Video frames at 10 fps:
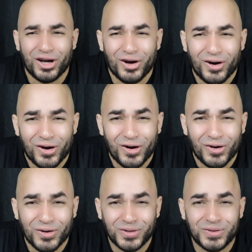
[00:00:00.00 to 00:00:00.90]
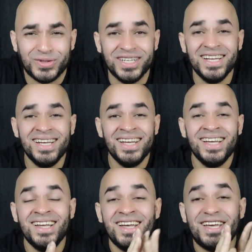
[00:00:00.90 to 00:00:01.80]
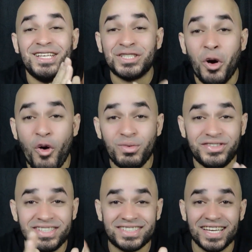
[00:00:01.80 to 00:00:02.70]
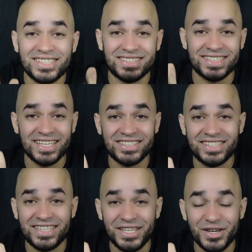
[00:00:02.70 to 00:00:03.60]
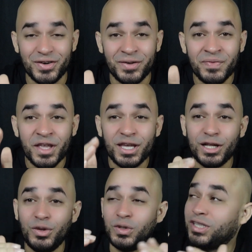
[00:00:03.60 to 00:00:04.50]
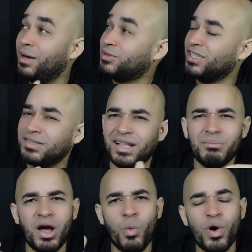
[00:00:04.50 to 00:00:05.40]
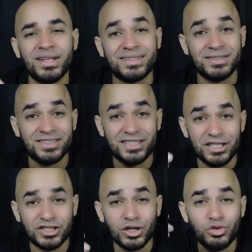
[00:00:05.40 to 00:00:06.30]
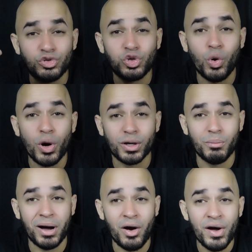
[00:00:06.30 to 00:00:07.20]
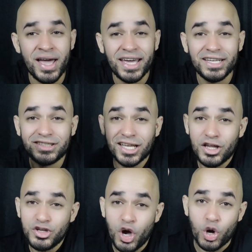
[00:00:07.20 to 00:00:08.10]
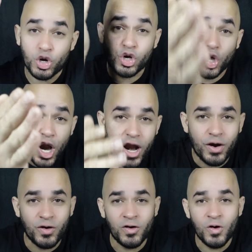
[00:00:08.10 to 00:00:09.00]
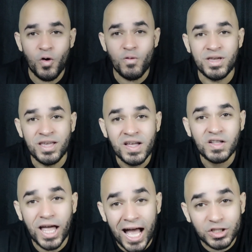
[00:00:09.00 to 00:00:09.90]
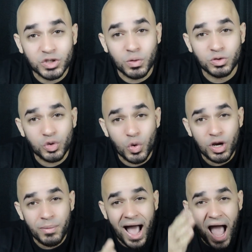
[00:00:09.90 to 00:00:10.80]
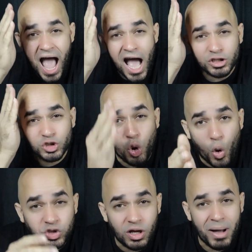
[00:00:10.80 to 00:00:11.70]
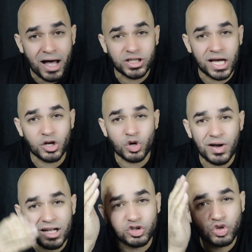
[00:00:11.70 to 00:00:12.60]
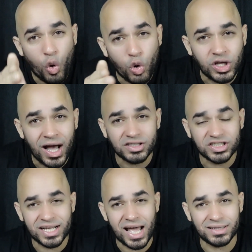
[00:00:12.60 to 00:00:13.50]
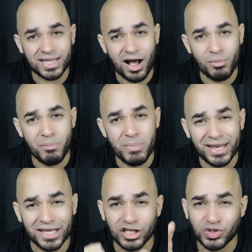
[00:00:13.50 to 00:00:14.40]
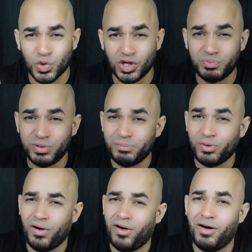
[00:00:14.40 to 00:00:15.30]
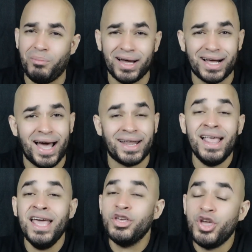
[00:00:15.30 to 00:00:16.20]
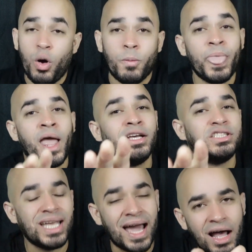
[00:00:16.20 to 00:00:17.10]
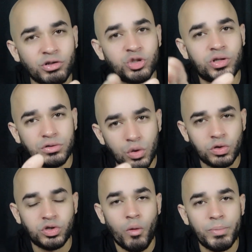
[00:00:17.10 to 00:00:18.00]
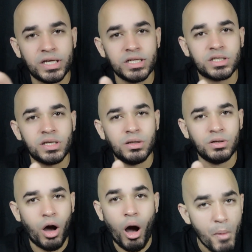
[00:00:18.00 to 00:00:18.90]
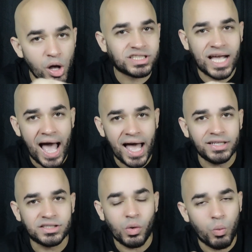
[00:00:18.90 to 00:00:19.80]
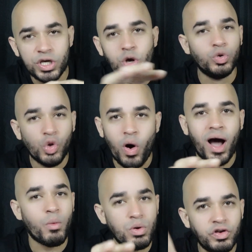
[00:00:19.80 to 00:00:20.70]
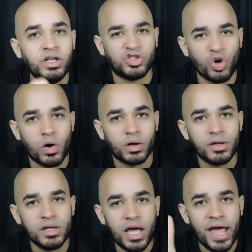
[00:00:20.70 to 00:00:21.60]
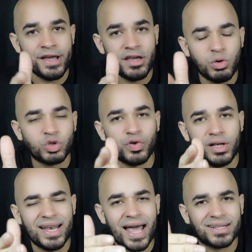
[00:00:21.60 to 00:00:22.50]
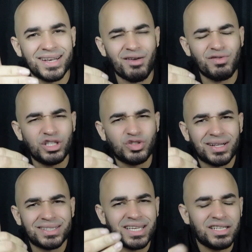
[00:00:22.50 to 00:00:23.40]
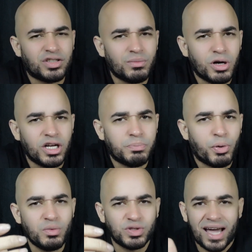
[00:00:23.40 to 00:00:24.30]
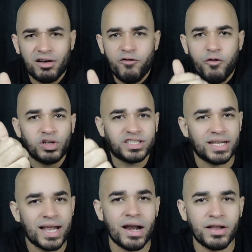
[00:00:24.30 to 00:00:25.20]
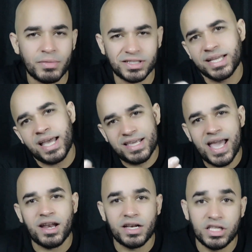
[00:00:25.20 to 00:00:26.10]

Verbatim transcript: no. His homie just said, just in case you didn't hear it, he looked up to him. He's like, man, what Tisha you talking about? He said, yo, girl, homie, that's what I'm talking about. I told you about that girl. I told you how she got down. My man, it gets worse, people. Oh, my God. Yo, shout out to the dude, though, because amongst guys, we all know how we really talk. And he was really like not really trying to say too much, but he was kind of forcing it out of him because, again, he had an